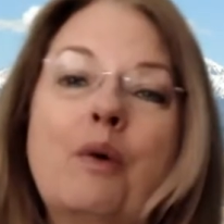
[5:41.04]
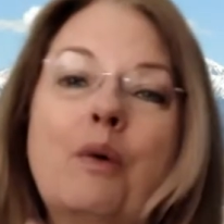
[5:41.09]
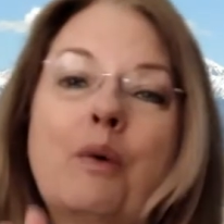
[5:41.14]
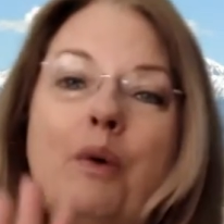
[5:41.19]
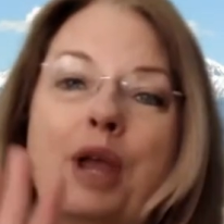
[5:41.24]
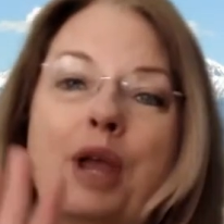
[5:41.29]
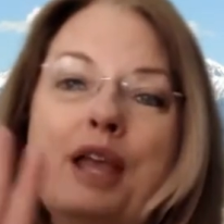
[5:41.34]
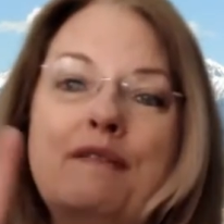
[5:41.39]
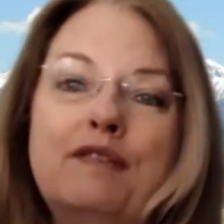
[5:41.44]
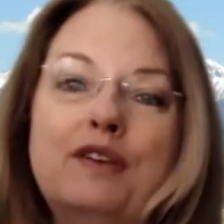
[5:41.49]

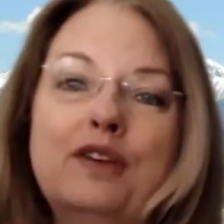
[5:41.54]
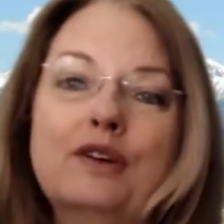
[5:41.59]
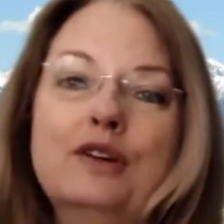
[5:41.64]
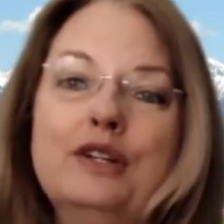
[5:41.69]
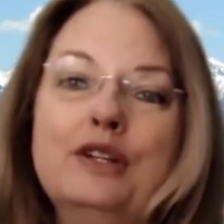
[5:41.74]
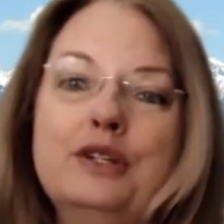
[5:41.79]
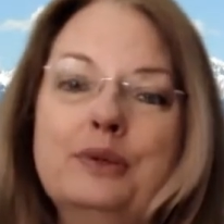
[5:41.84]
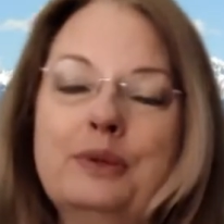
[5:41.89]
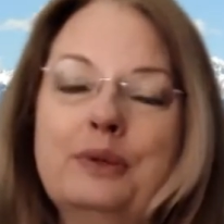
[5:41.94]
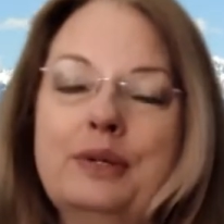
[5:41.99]
if you're
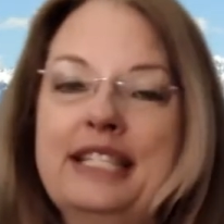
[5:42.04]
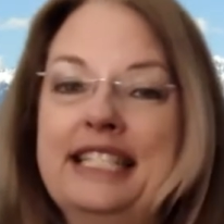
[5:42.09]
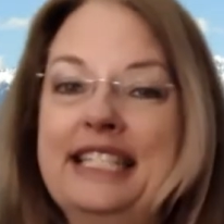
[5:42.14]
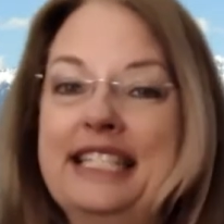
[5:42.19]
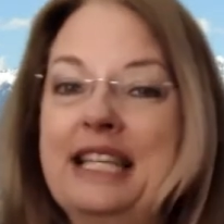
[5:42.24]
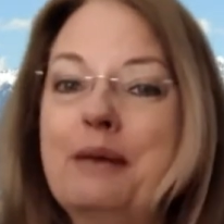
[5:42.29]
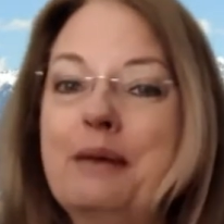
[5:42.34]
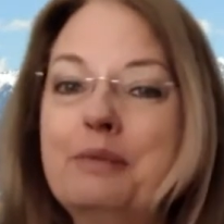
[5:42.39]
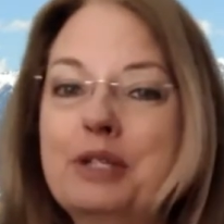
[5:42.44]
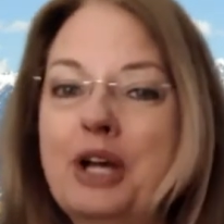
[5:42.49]
doing
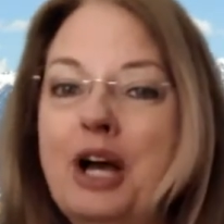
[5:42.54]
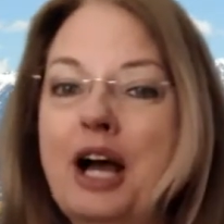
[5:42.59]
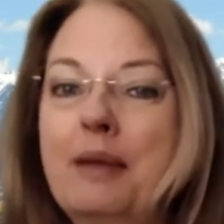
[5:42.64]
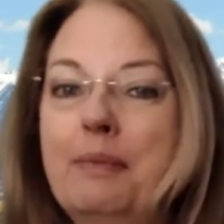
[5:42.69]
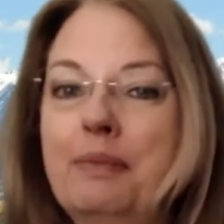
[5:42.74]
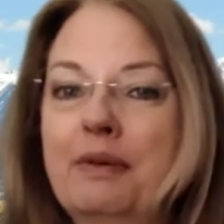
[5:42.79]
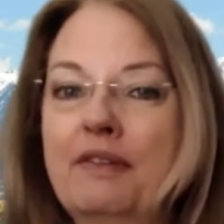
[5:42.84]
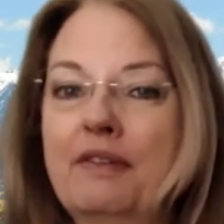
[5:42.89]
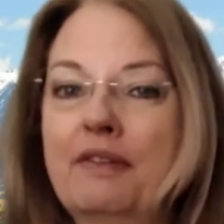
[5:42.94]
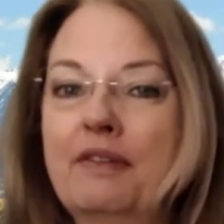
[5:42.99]
some type
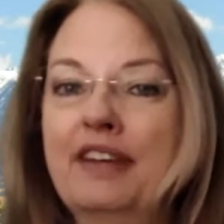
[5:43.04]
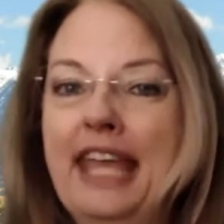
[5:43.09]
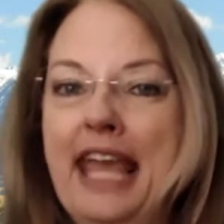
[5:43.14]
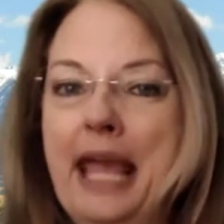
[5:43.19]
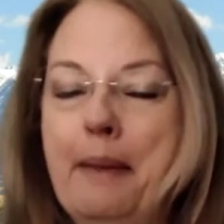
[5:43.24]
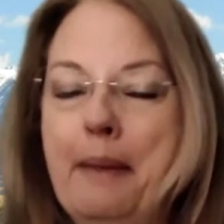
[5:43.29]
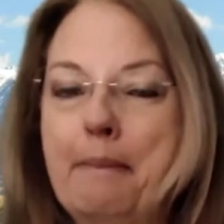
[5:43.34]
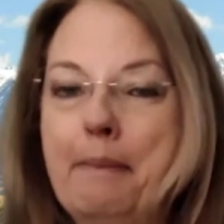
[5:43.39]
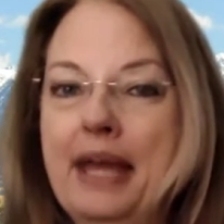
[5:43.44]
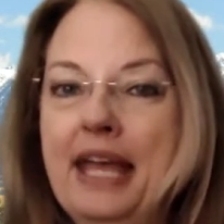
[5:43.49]
of a
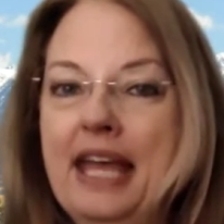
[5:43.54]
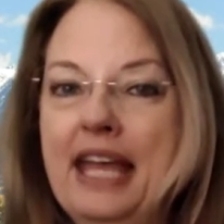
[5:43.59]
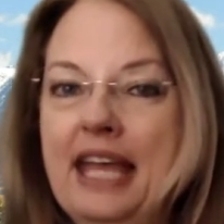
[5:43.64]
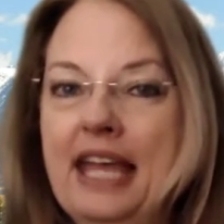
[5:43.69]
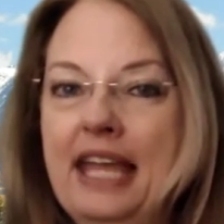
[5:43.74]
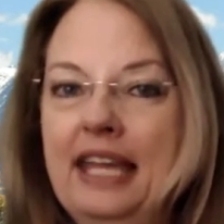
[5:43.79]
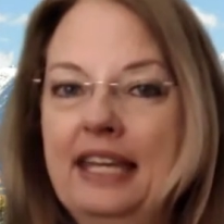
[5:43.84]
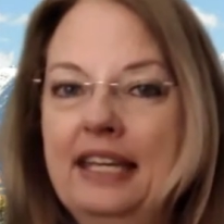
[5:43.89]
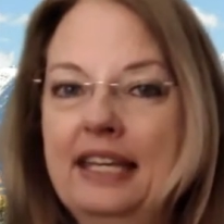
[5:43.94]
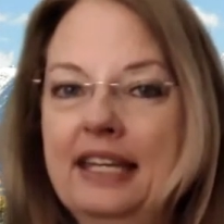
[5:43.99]

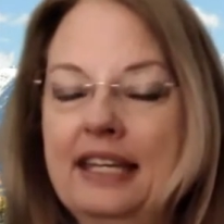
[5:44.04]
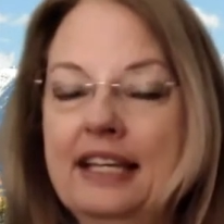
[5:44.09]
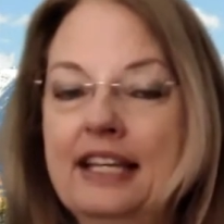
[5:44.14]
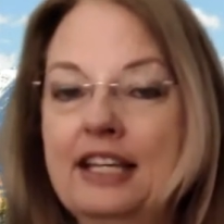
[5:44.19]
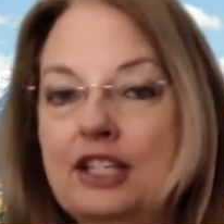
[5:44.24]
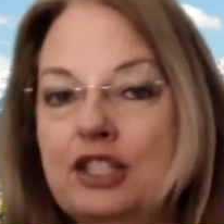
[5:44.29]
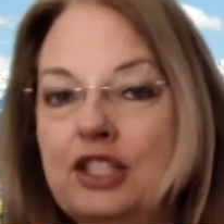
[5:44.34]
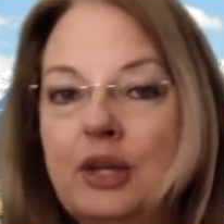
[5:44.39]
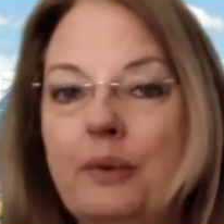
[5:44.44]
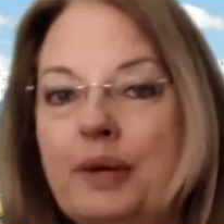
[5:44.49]
campaign,
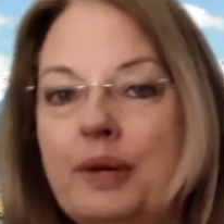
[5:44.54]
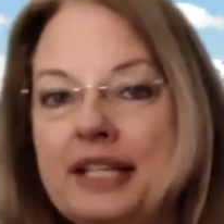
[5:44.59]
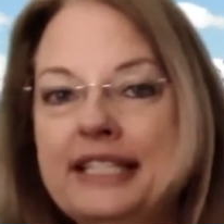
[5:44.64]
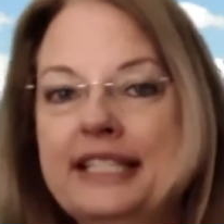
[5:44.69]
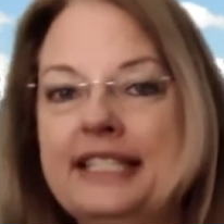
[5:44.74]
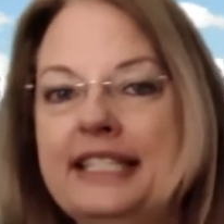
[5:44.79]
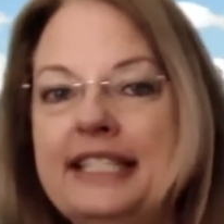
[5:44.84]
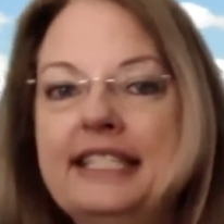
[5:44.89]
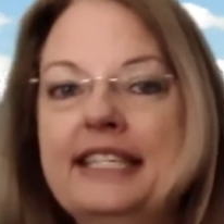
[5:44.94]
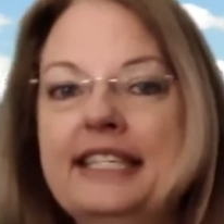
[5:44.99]
so
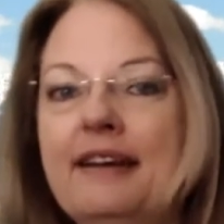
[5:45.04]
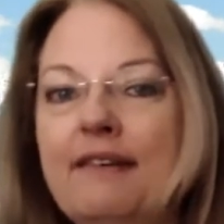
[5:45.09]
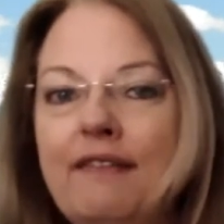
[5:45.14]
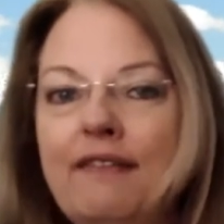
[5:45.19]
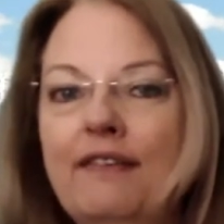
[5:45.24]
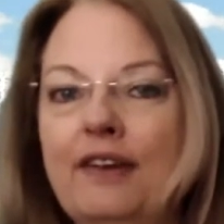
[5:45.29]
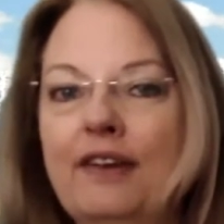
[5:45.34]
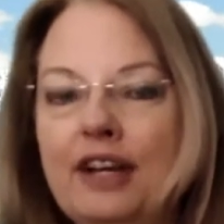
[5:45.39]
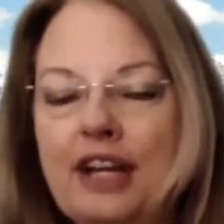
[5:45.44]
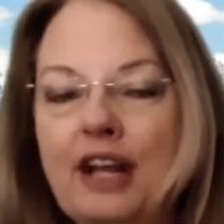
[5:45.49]
it's
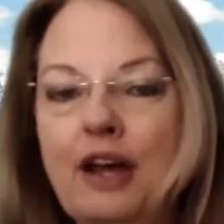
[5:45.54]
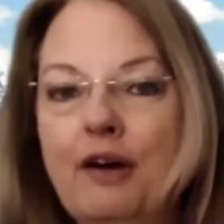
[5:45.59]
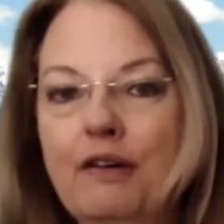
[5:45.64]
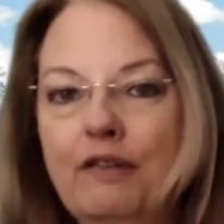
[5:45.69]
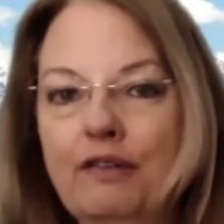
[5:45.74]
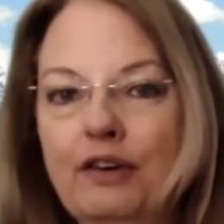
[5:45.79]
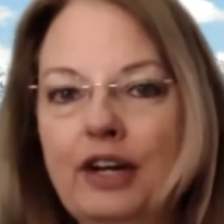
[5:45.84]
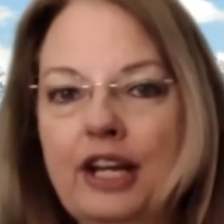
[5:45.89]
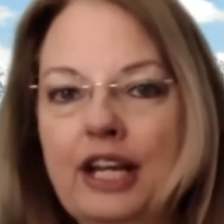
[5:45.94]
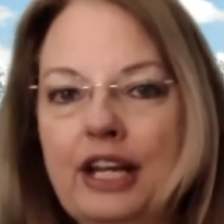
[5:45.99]
different
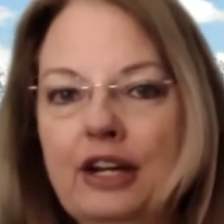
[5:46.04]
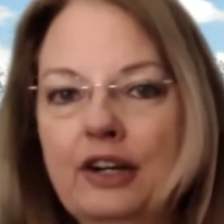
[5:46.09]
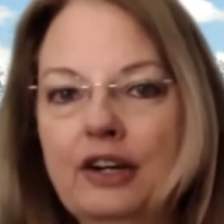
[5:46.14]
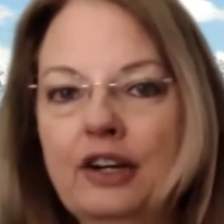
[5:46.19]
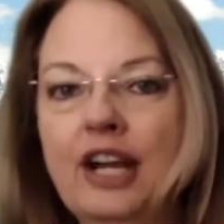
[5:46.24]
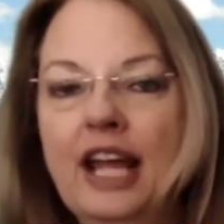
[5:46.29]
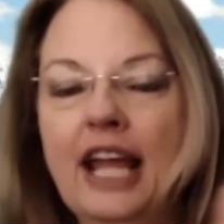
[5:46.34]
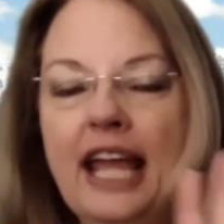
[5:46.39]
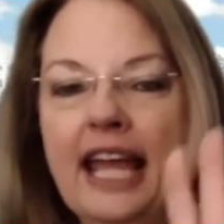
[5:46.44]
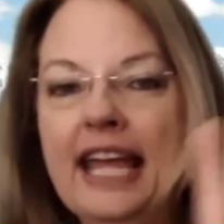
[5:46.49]
over
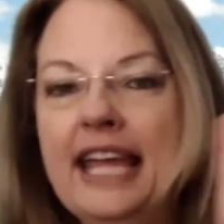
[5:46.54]
here,